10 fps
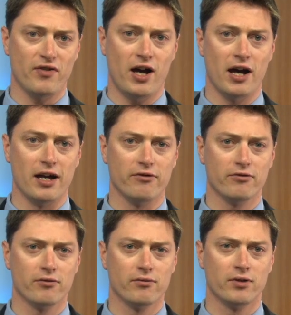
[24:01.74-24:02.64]
five.
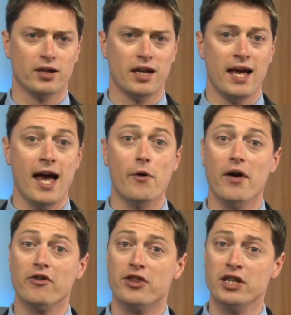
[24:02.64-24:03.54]

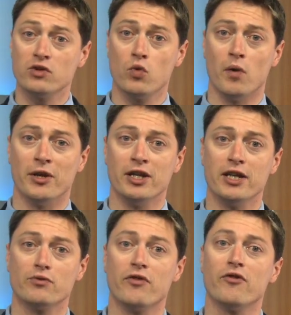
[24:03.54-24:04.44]
However, this woman
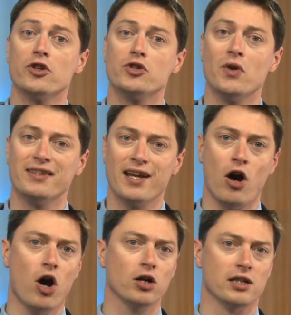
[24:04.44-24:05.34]
is referred to as a
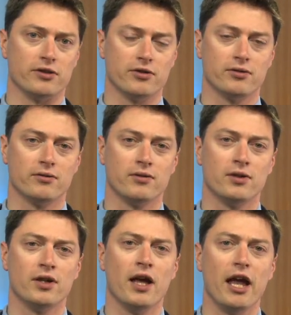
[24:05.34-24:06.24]
harlot,
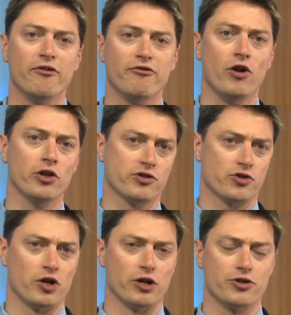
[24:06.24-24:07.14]
a false
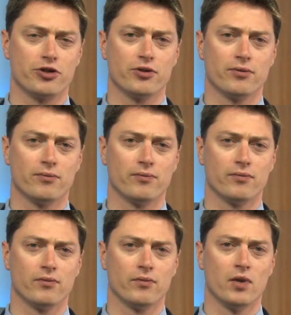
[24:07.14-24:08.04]
church.
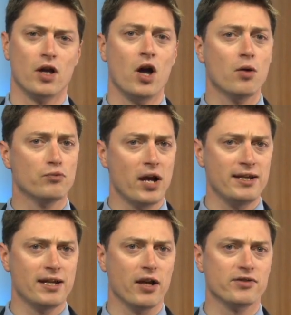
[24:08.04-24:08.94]

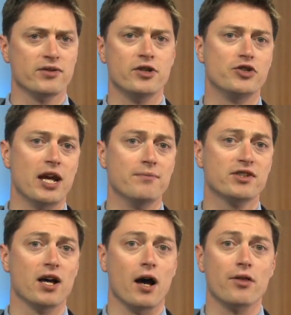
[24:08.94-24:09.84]
Brent Nelson and James
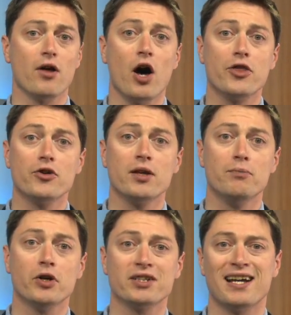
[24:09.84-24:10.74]
Guth authored a
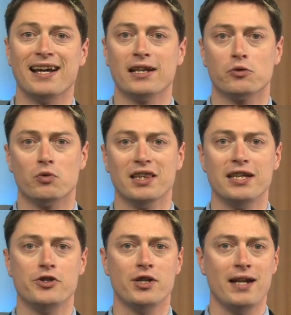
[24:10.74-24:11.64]
book titled
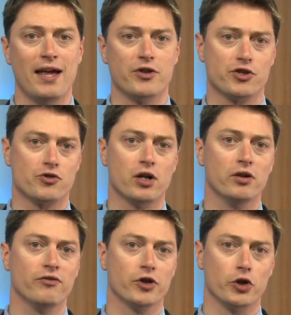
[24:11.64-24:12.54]
Religion and the Struggle
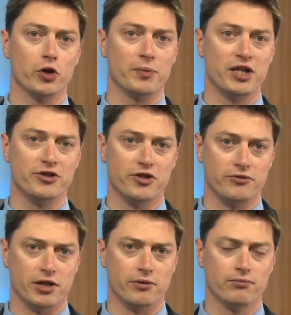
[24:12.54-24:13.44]
for European
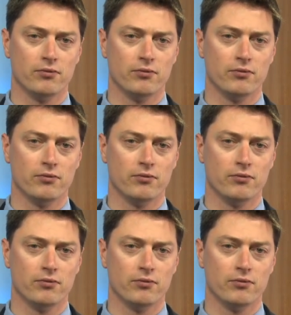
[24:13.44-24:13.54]
Union,